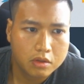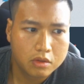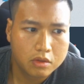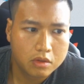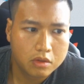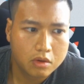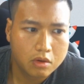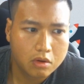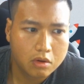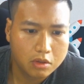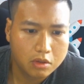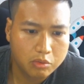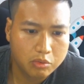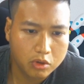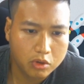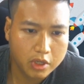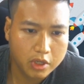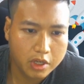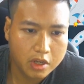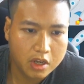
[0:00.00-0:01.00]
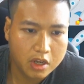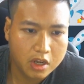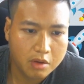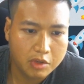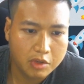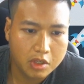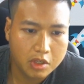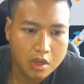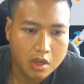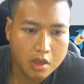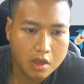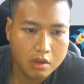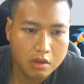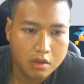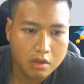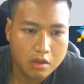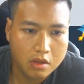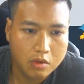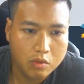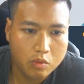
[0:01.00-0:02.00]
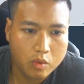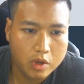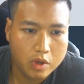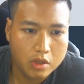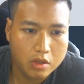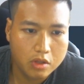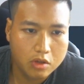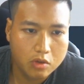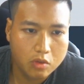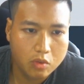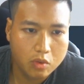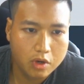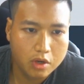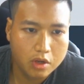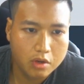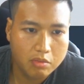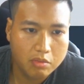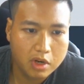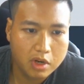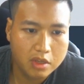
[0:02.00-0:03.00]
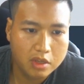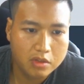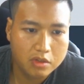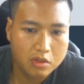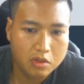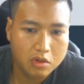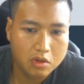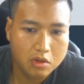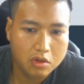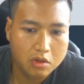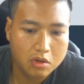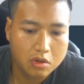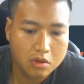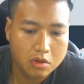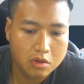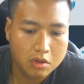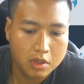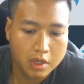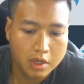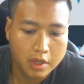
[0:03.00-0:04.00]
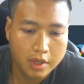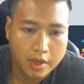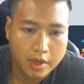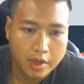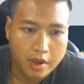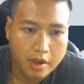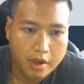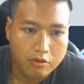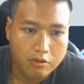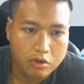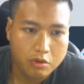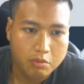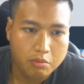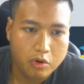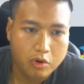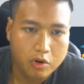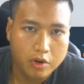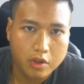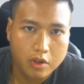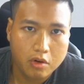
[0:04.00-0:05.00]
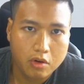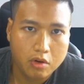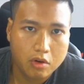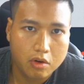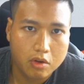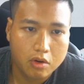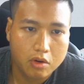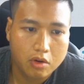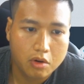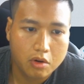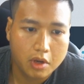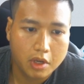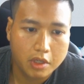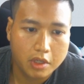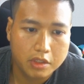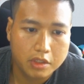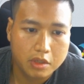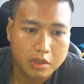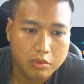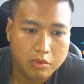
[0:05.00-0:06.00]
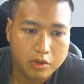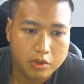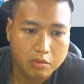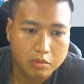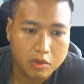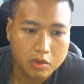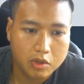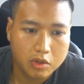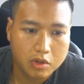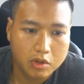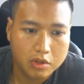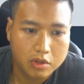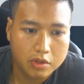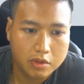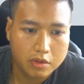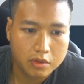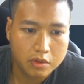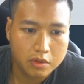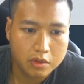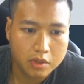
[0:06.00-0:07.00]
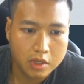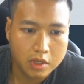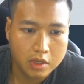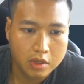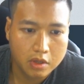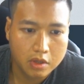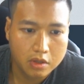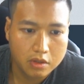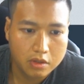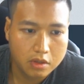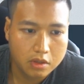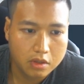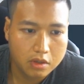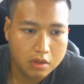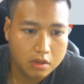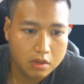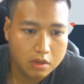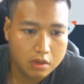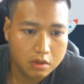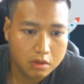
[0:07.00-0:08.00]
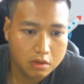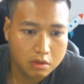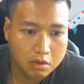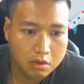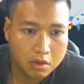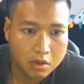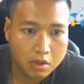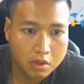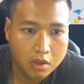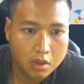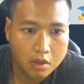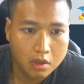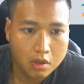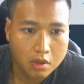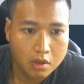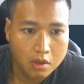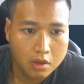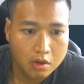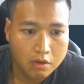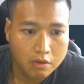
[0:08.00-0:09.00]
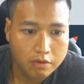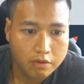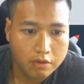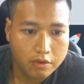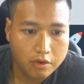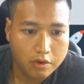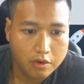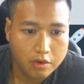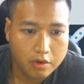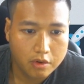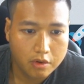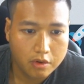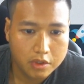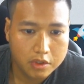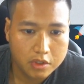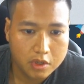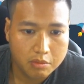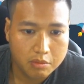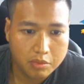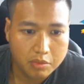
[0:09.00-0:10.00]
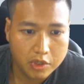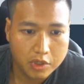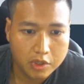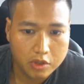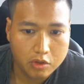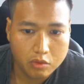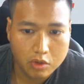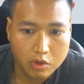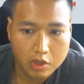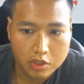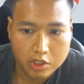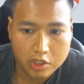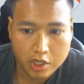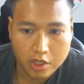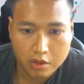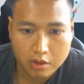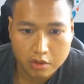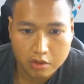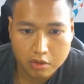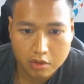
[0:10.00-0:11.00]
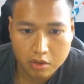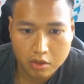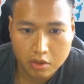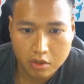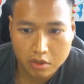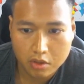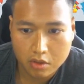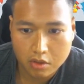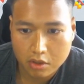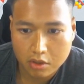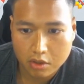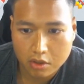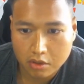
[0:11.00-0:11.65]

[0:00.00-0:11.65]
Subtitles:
order book can come in handy when you wanna place your entry point or your exit point, because say for example you wanna check here, right?